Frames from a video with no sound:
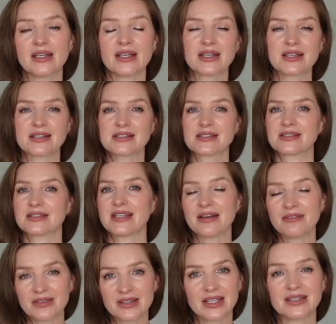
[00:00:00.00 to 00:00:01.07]
it is
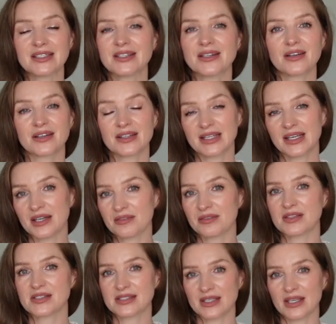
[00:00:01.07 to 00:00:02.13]
definitely not going to have
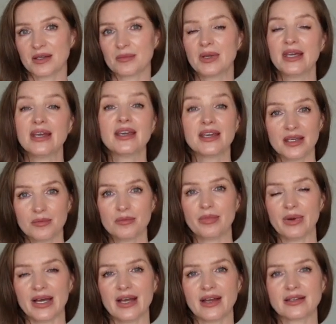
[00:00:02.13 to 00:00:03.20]
the same
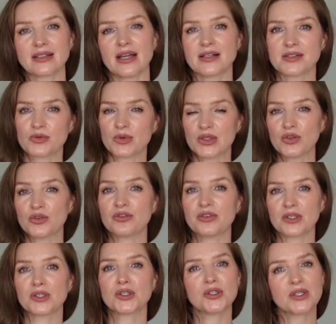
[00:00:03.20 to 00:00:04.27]
impact as when you
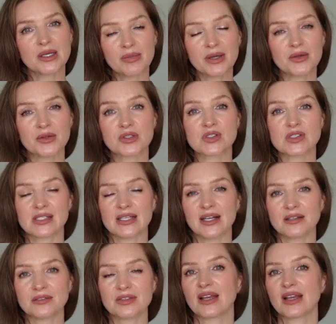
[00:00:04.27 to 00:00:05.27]
feel good about yourself.